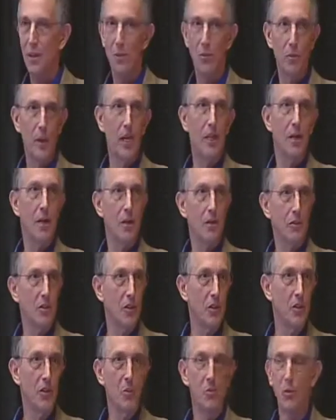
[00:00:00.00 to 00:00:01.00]
radar
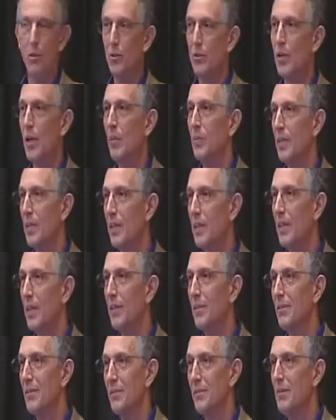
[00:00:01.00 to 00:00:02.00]
systems or something
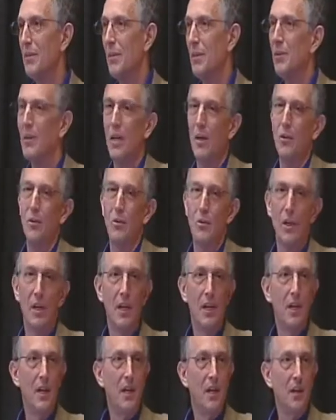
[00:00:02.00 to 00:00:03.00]
that, who knows.
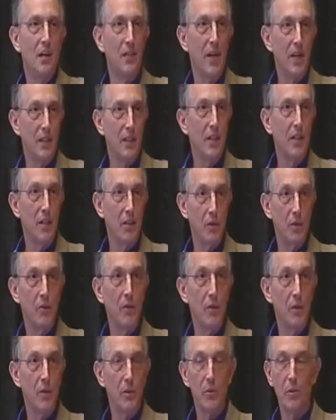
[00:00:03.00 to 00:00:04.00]
that can
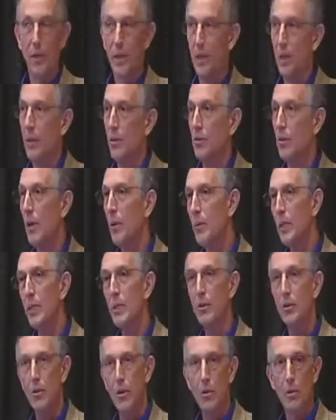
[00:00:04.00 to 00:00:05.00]
interfere with the radio. So I mean,
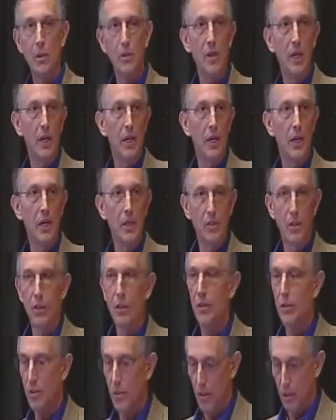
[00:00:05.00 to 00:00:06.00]
there's always that as a
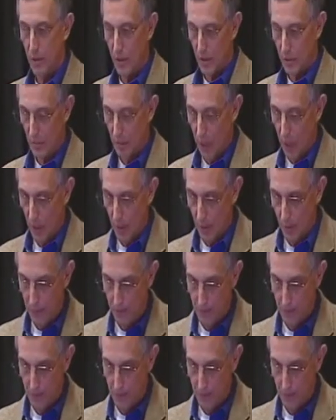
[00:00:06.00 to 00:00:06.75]
concern as well.